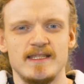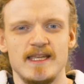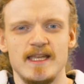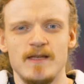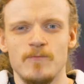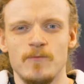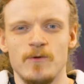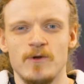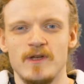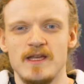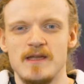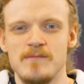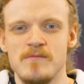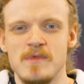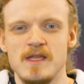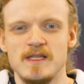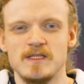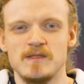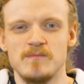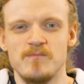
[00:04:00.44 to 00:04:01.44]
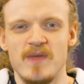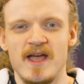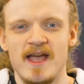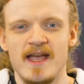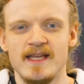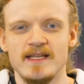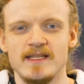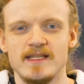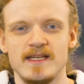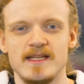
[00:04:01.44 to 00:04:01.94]
they were a mixed
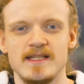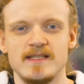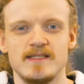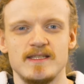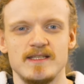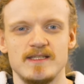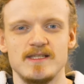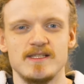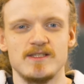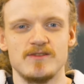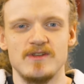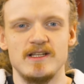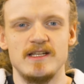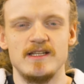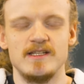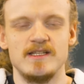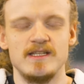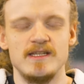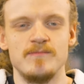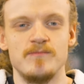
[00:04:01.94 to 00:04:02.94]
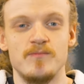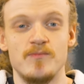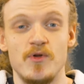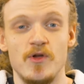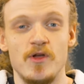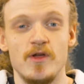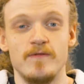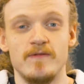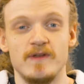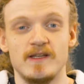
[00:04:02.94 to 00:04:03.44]
bag, and this is really the
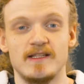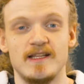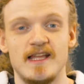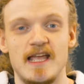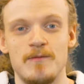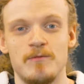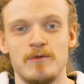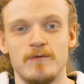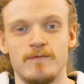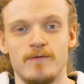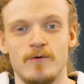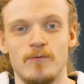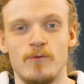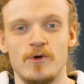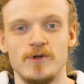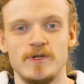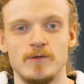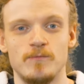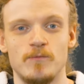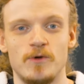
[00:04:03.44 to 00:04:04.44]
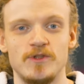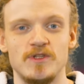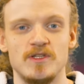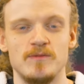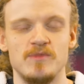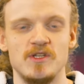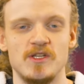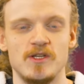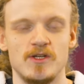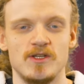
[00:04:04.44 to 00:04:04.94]
perfect label for One Hit Wonder
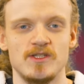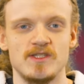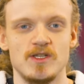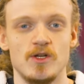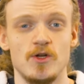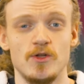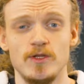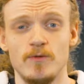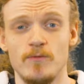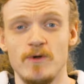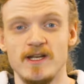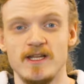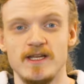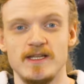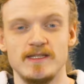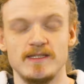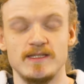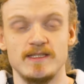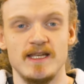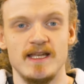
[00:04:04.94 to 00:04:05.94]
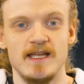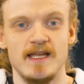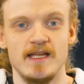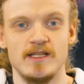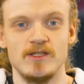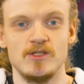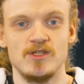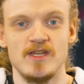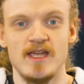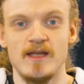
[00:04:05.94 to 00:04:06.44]
because on the one hand they
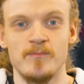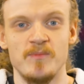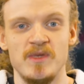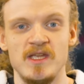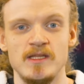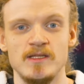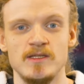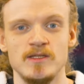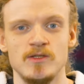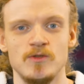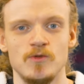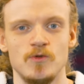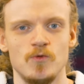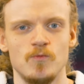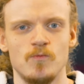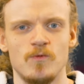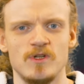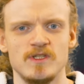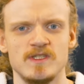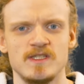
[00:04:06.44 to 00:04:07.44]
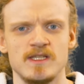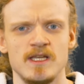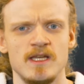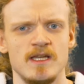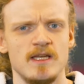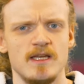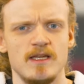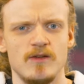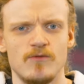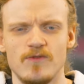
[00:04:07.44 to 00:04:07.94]
had Jack Beaton, who was
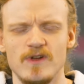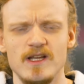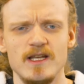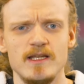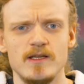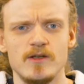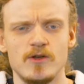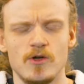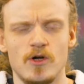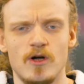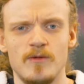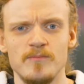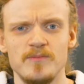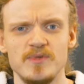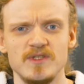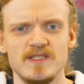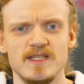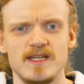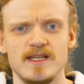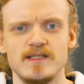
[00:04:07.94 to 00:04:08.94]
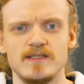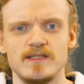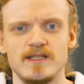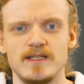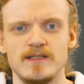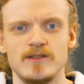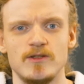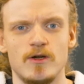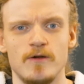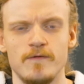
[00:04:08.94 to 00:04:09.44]
really competent
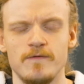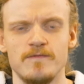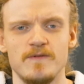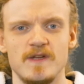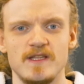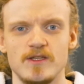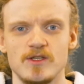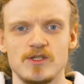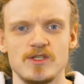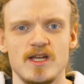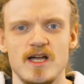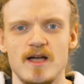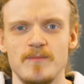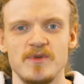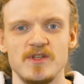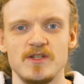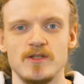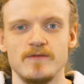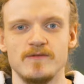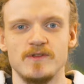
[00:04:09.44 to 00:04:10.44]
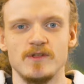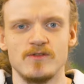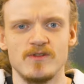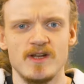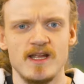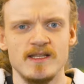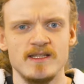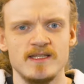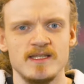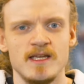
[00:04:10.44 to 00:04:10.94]
and often at the sharp end of the
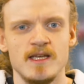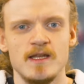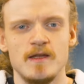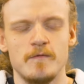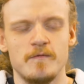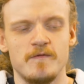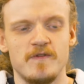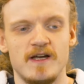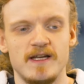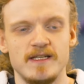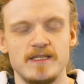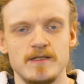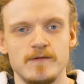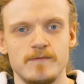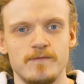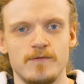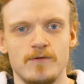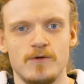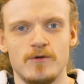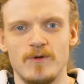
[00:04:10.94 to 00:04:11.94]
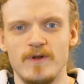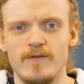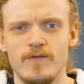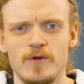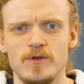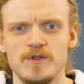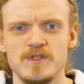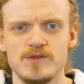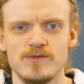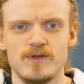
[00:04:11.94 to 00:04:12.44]
grid, fighting for
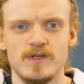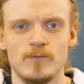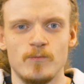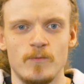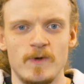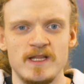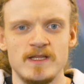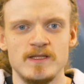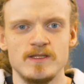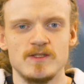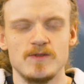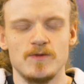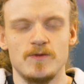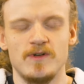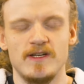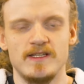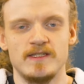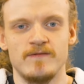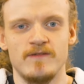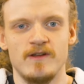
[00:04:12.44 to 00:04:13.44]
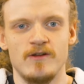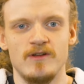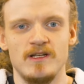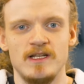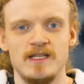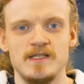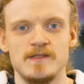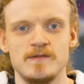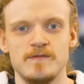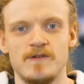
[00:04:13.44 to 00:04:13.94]
reverse grid wins or at the very
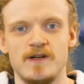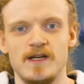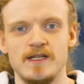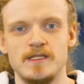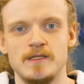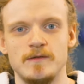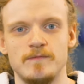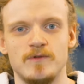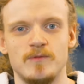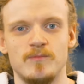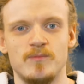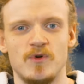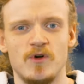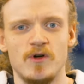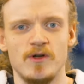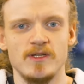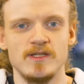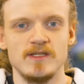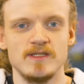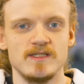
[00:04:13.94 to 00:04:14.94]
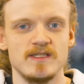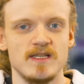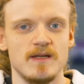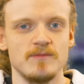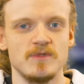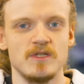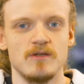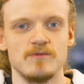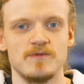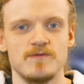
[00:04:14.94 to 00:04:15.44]
least fighting for points,
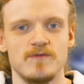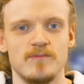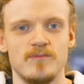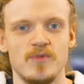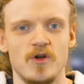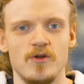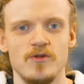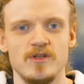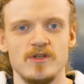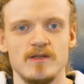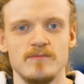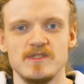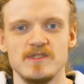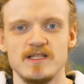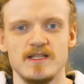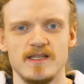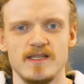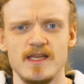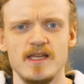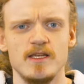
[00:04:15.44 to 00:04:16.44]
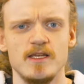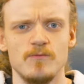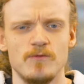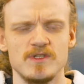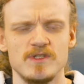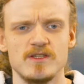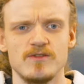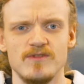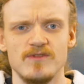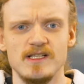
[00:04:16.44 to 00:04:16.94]
sometimes for podiums. Like, yeah, he
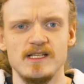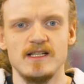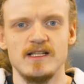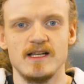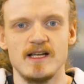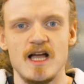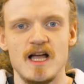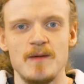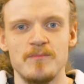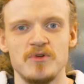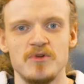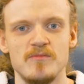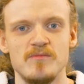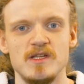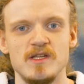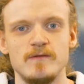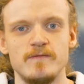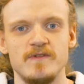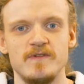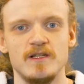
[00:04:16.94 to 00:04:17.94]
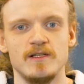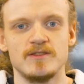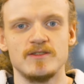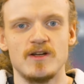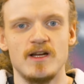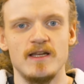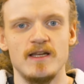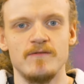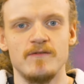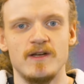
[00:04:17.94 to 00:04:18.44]
was a really like upper midfield
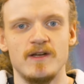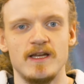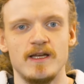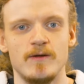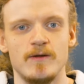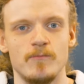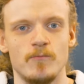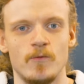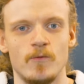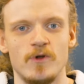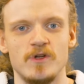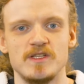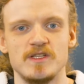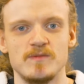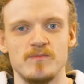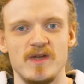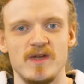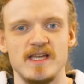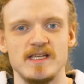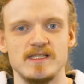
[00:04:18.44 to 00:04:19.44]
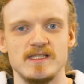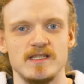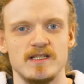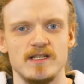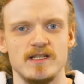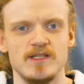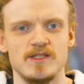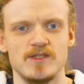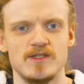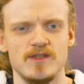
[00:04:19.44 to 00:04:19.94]
driver at worst
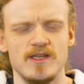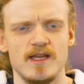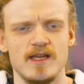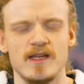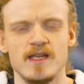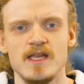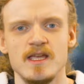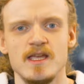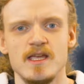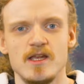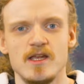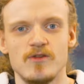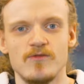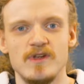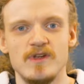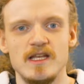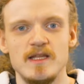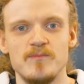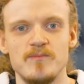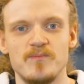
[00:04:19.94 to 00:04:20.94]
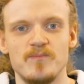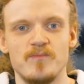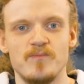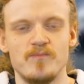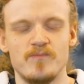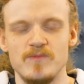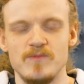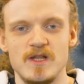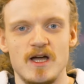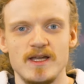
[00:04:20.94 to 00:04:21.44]
basically. So yeah, really
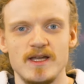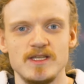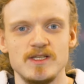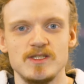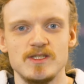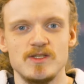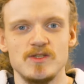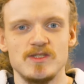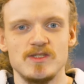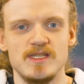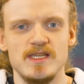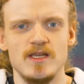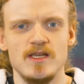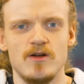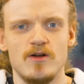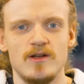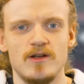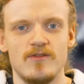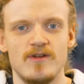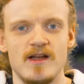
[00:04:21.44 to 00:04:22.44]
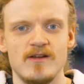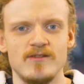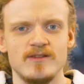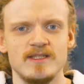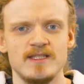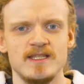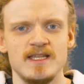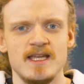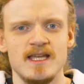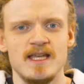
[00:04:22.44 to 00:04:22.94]
nice to see all
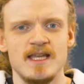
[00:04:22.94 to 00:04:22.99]
around.